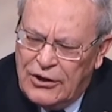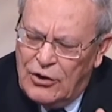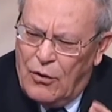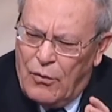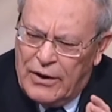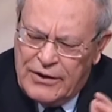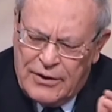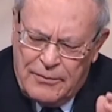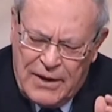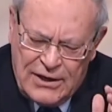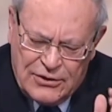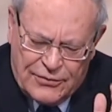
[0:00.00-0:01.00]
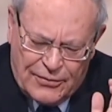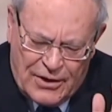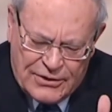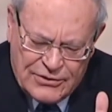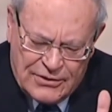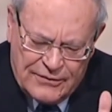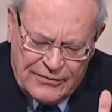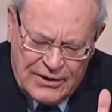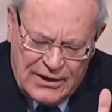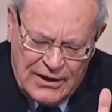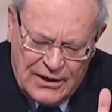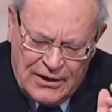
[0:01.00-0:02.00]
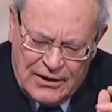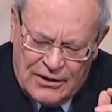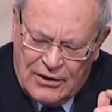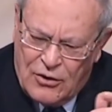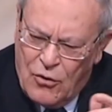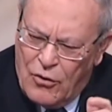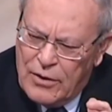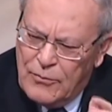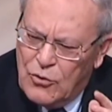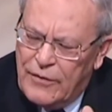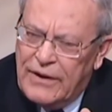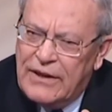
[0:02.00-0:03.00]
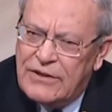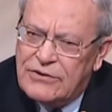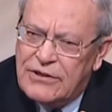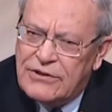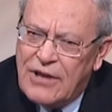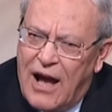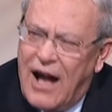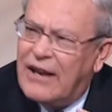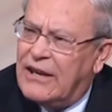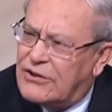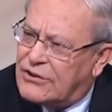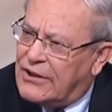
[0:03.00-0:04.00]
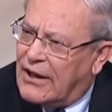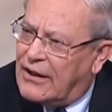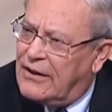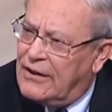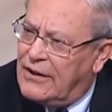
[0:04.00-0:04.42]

Mm. You know, one of the main thrusts of the uh, Gore movie is this hockey stick